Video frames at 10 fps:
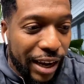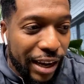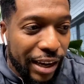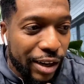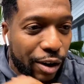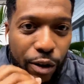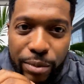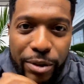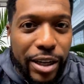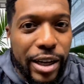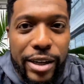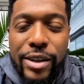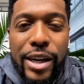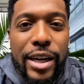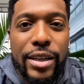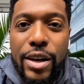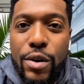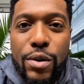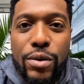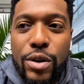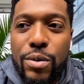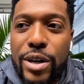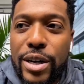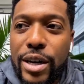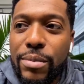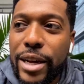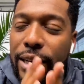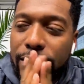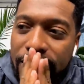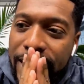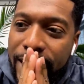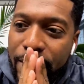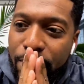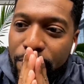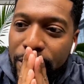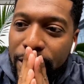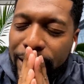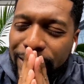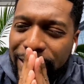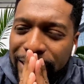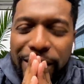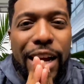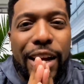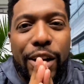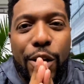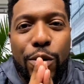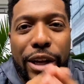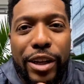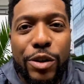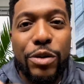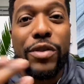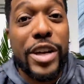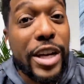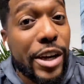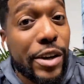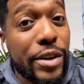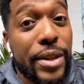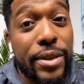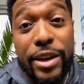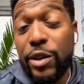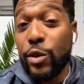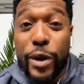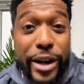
And I called them again. They're like, no, no word. I'm like, damn. And I was like, is this how it goes? Like, you don't even hear nothing either